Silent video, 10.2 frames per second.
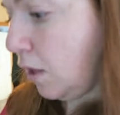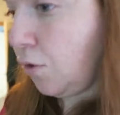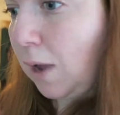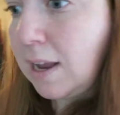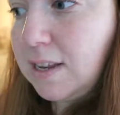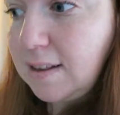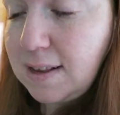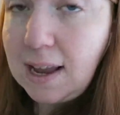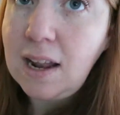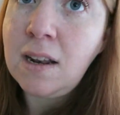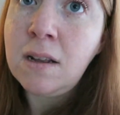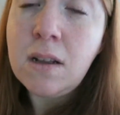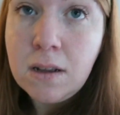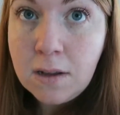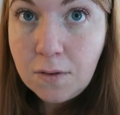So I did sell,
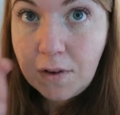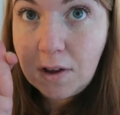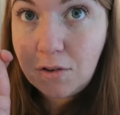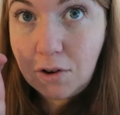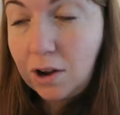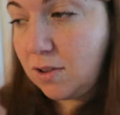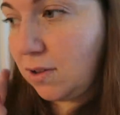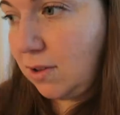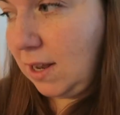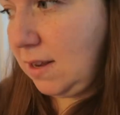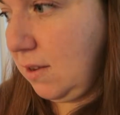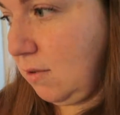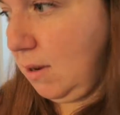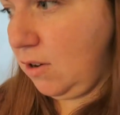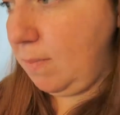fingers crossed, the lady's
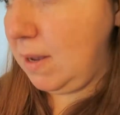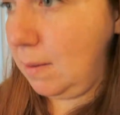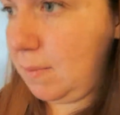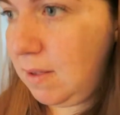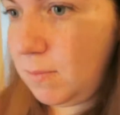coming to pick it up this